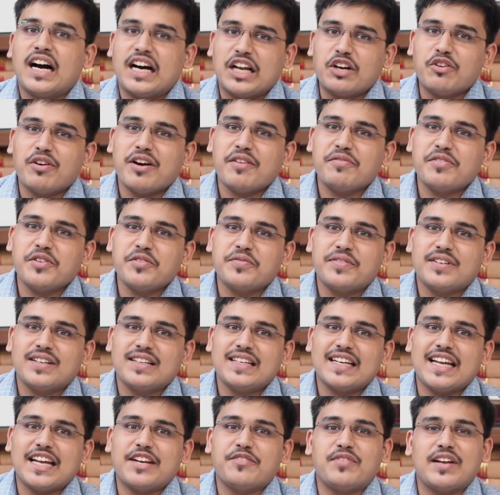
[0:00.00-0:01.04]
Hello
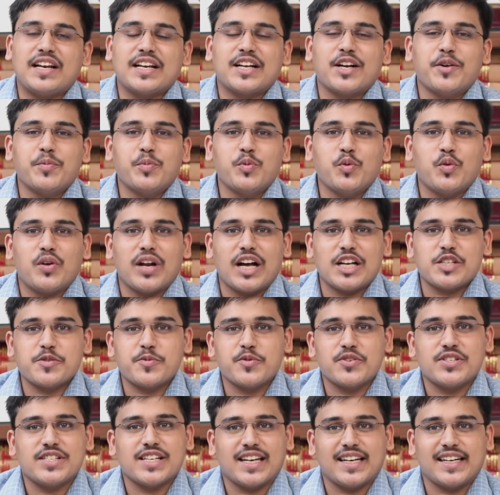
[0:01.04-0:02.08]
everyone and welcome to
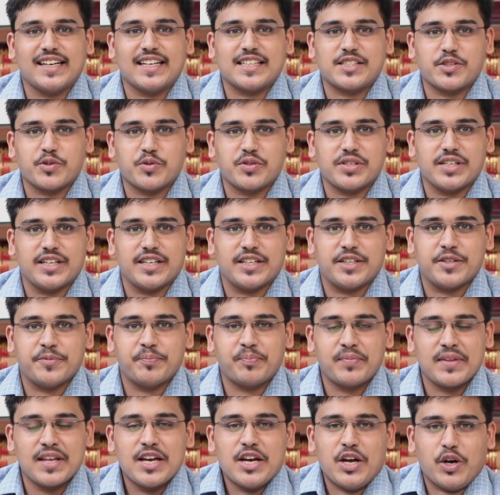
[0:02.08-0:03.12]
Rajput, Jain and Associate.
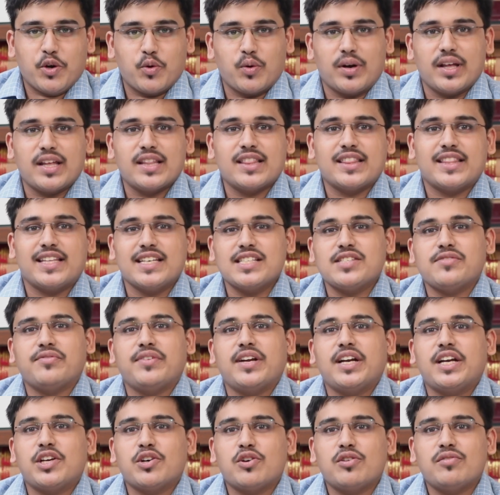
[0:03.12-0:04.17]
Today in this
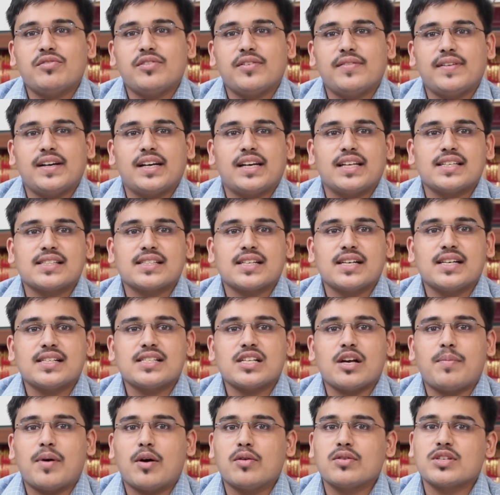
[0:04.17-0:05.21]
video we will discuss
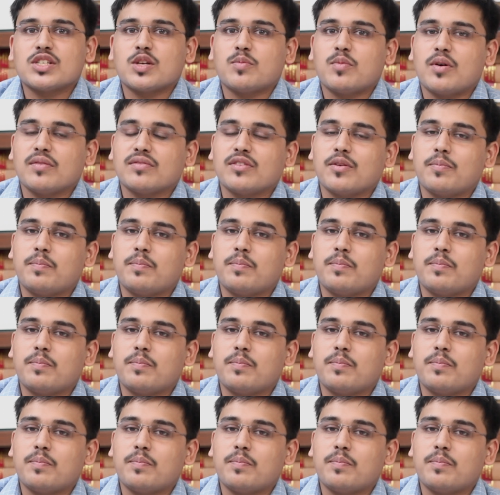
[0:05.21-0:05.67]
about some of the